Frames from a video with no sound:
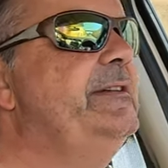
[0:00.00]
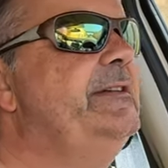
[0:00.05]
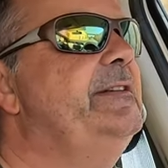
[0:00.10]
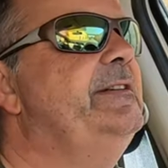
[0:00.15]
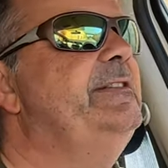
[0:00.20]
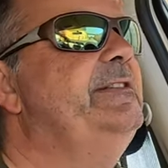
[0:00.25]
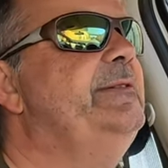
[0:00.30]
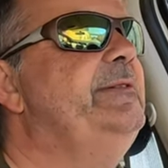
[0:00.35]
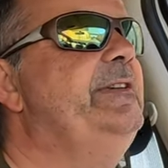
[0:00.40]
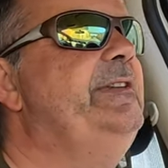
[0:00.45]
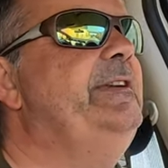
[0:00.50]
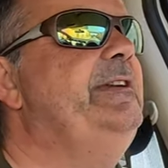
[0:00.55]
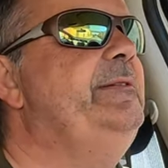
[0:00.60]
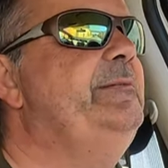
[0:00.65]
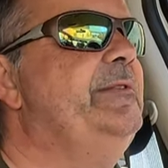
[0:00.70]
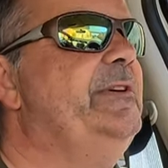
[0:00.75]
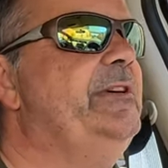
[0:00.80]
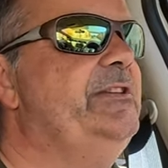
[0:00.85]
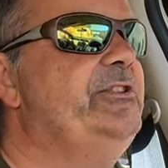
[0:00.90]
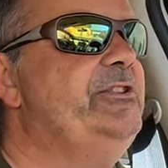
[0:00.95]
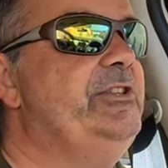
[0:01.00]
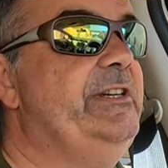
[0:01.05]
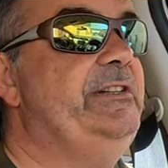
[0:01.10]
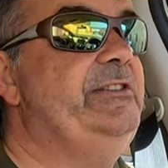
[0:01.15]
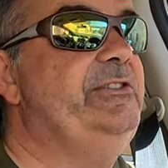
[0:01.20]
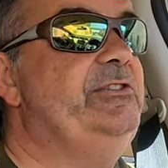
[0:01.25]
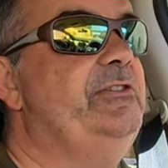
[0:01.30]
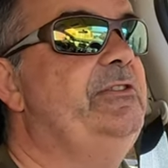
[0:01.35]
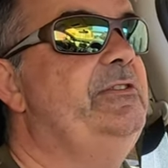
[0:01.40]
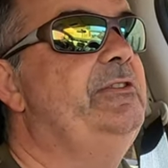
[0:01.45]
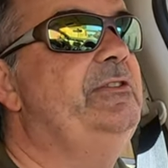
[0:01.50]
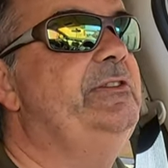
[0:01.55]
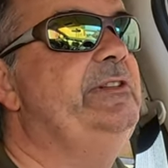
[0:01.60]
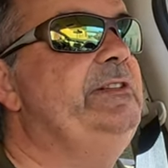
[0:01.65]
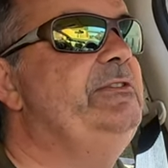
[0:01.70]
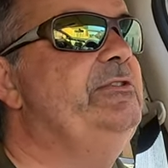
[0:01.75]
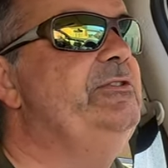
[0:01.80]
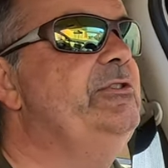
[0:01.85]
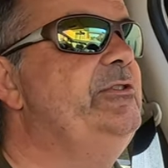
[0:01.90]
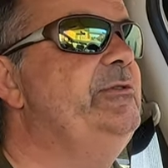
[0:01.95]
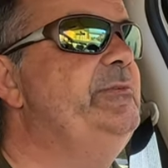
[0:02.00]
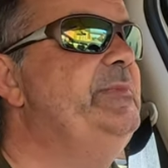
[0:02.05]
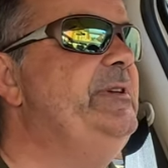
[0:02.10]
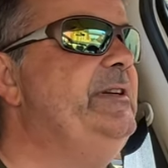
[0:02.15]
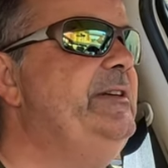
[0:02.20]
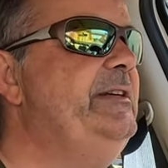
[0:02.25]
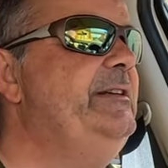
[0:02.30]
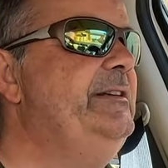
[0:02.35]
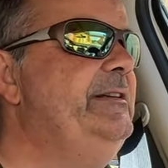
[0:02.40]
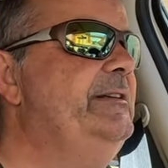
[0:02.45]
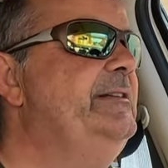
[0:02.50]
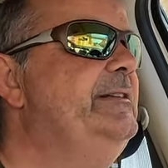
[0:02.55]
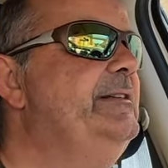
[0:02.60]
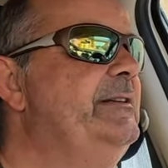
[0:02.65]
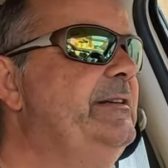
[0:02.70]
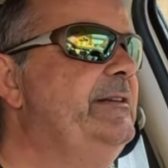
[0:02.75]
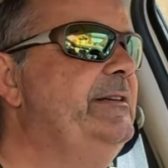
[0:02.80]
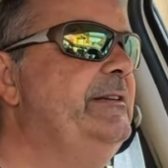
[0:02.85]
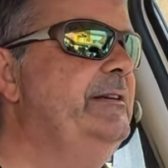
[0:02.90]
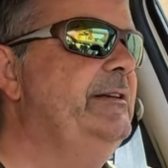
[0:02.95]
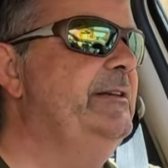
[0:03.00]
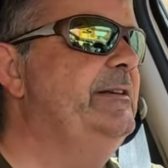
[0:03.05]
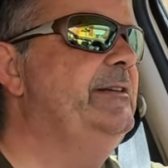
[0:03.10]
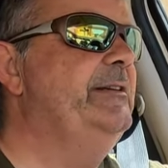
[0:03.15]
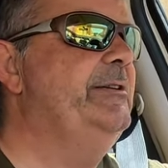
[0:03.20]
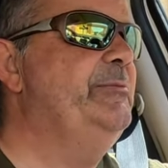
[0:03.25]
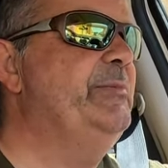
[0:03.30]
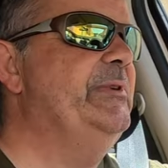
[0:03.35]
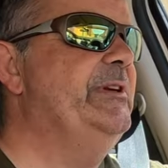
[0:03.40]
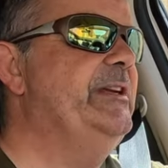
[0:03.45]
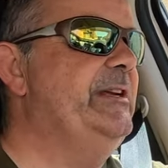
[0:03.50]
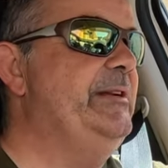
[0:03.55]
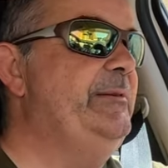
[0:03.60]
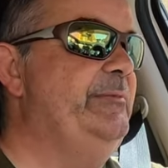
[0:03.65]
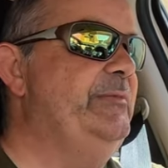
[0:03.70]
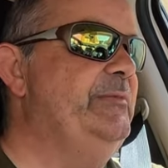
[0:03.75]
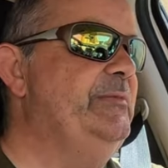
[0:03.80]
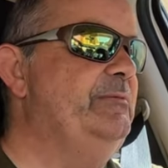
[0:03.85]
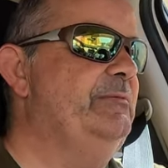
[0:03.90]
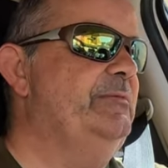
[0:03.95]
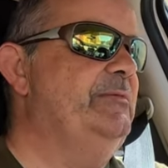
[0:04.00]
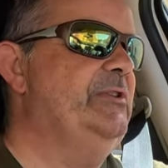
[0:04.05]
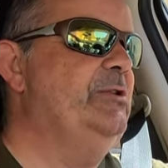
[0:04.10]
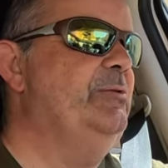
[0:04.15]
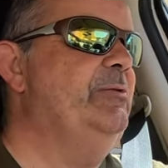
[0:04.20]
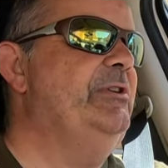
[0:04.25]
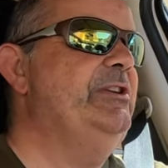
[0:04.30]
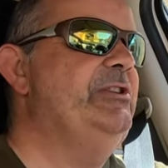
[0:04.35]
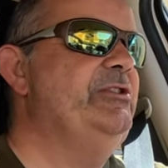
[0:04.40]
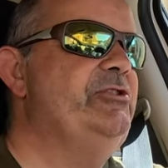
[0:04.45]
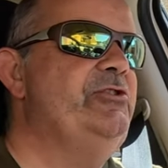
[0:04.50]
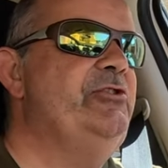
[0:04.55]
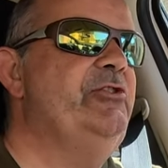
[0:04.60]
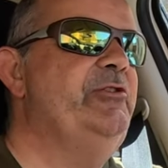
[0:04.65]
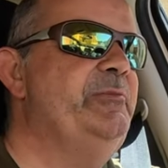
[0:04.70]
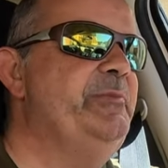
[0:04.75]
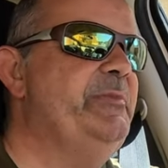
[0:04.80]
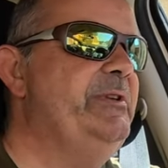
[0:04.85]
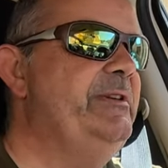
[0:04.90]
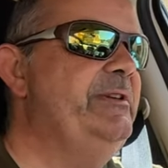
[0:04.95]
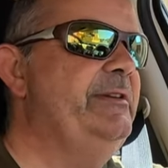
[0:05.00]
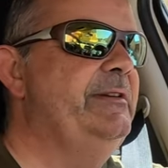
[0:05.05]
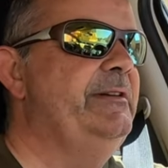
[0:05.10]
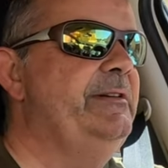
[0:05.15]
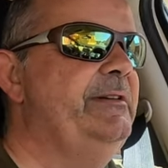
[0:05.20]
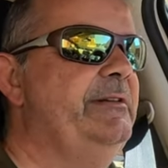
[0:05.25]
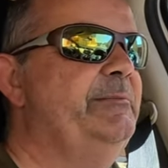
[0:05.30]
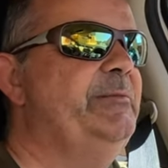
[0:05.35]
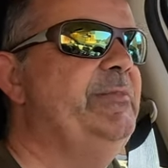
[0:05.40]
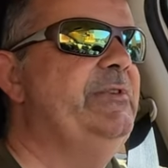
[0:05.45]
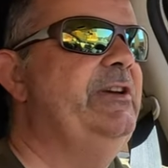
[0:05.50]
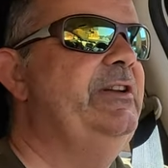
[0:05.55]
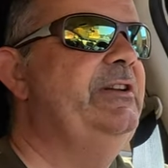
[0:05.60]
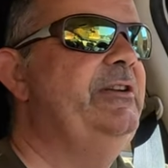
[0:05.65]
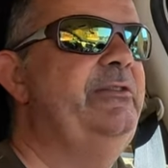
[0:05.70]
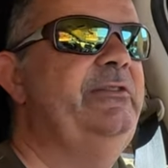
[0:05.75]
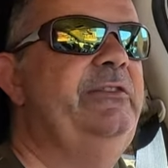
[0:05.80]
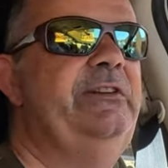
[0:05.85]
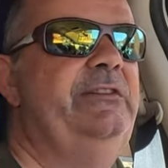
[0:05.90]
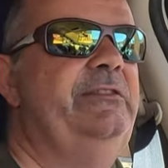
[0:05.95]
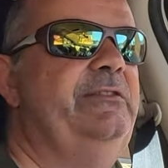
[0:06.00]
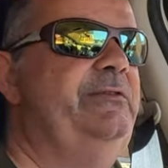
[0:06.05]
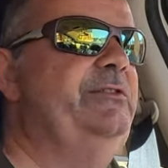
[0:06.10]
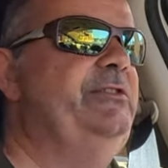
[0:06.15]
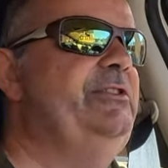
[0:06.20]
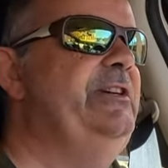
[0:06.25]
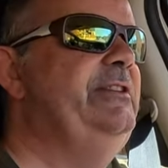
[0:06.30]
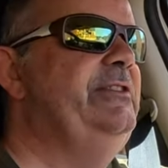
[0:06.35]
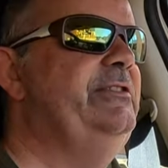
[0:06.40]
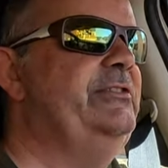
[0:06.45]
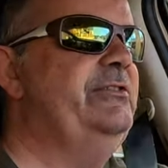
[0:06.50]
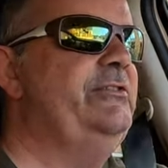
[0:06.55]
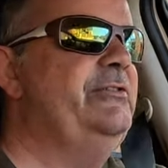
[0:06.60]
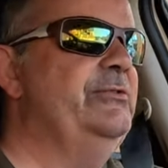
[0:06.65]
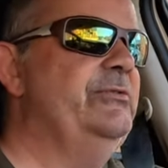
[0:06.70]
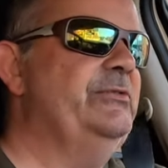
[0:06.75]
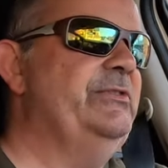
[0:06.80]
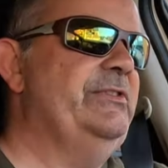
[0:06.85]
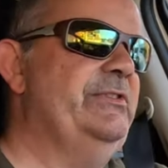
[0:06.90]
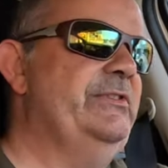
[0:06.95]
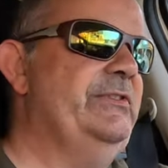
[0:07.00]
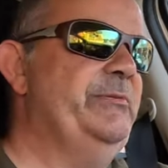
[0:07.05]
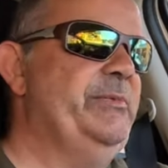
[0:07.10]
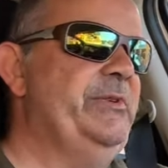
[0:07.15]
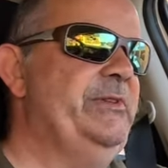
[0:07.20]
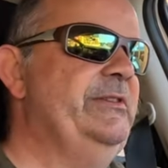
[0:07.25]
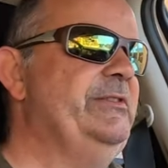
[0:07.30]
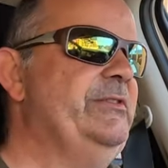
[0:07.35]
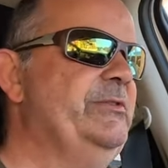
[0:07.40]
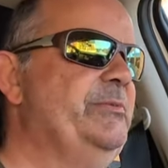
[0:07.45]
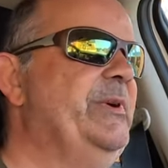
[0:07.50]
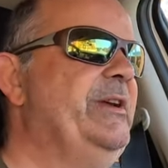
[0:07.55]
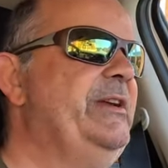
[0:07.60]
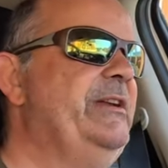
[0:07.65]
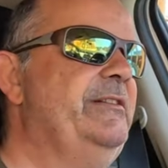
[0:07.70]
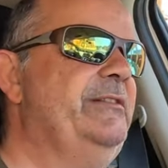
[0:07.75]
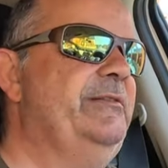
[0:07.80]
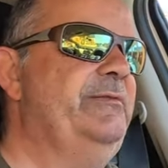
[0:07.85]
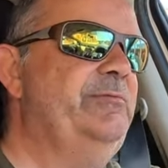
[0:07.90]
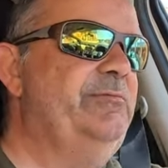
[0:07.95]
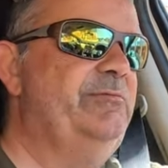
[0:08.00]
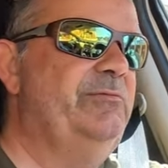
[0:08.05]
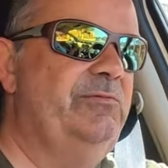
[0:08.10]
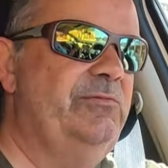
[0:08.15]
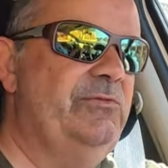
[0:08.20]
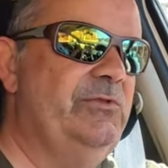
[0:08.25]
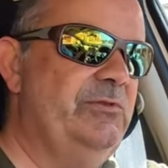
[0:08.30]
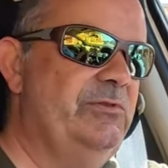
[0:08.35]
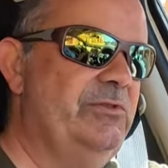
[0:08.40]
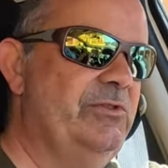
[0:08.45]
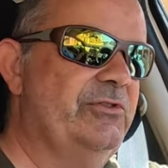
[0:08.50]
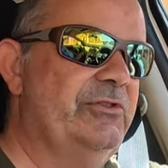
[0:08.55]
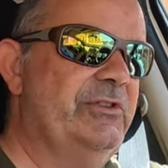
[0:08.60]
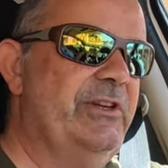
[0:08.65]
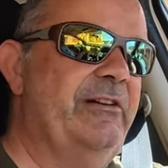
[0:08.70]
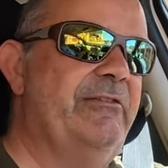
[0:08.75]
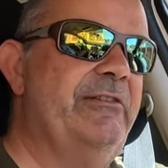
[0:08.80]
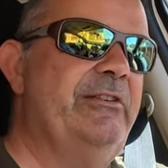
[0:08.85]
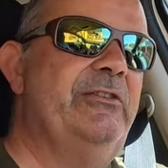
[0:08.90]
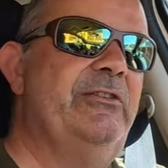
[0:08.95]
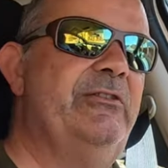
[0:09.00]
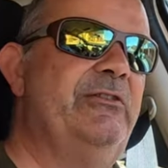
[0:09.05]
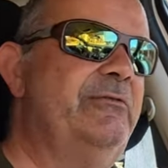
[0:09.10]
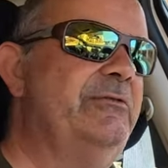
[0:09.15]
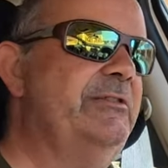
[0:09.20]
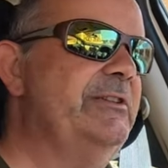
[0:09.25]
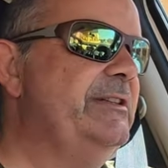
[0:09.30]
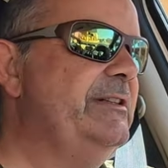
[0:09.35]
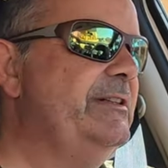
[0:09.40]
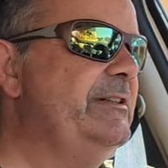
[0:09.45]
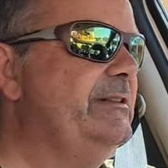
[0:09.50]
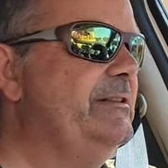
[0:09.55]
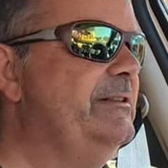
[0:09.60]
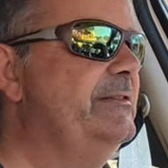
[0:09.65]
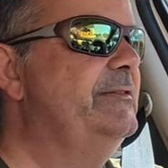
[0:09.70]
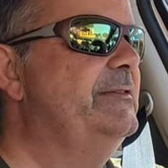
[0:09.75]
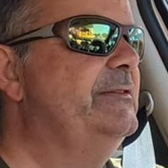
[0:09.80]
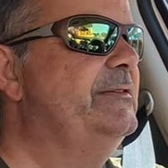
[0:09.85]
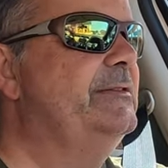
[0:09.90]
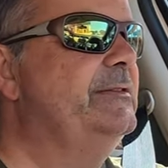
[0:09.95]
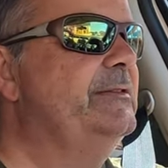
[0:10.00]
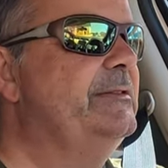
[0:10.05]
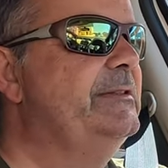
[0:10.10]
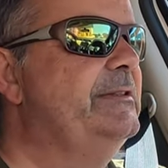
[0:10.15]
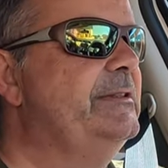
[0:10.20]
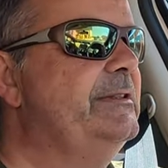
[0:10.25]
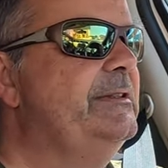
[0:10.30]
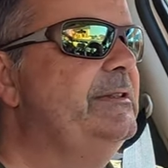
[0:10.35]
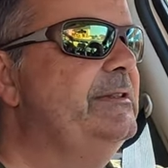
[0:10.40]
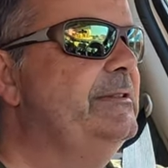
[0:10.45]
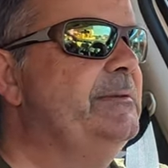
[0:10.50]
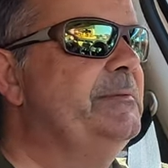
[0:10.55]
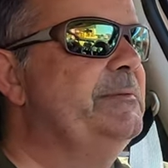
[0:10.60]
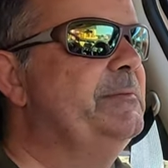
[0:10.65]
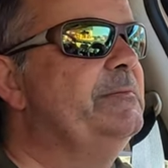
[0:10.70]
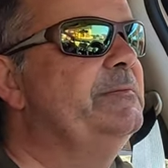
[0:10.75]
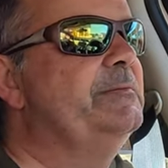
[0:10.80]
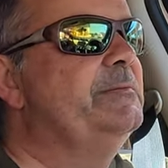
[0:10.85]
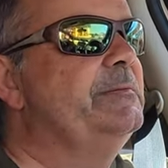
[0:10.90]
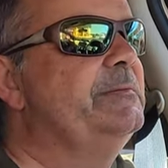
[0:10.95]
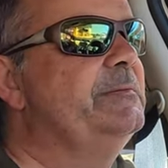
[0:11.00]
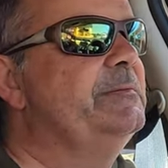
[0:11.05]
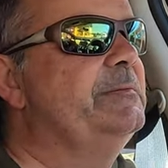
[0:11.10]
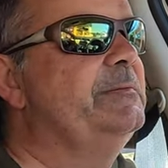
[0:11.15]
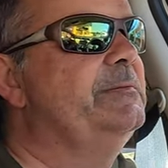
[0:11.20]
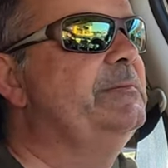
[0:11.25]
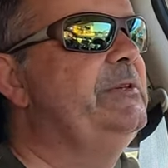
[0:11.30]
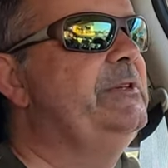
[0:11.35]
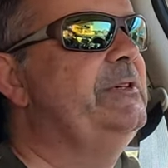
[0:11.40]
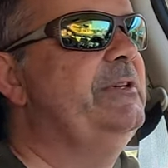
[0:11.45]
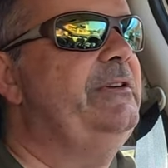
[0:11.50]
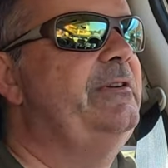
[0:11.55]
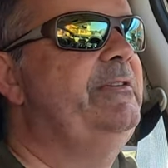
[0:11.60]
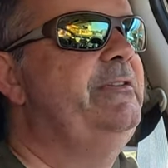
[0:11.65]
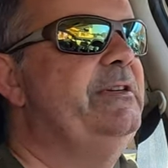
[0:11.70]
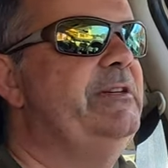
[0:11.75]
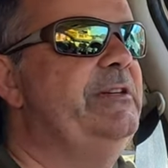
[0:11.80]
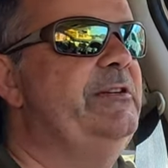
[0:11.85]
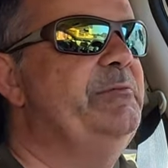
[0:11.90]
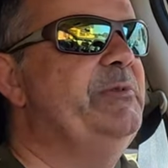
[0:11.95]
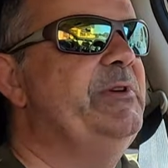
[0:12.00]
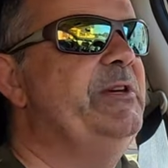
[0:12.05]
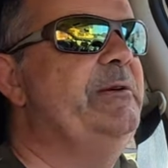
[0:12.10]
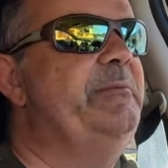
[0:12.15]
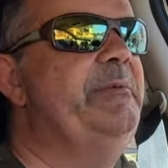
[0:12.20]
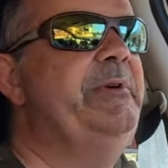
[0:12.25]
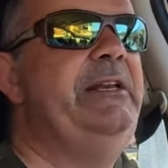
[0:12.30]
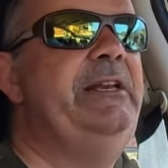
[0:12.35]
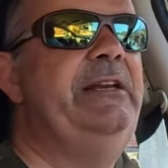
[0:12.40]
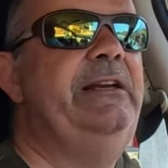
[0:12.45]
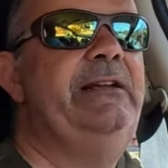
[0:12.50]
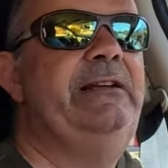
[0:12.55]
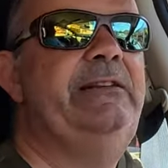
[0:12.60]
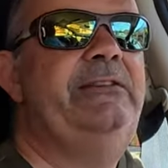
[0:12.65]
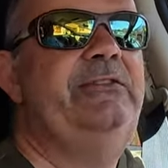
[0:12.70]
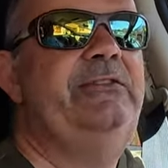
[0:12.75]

so I think I changed a lot in Germany yeah. and became quite German. But I don't think I've changed at all since I've been in Spain. I've just carried on really. I've not yeah, I don't think I've become any less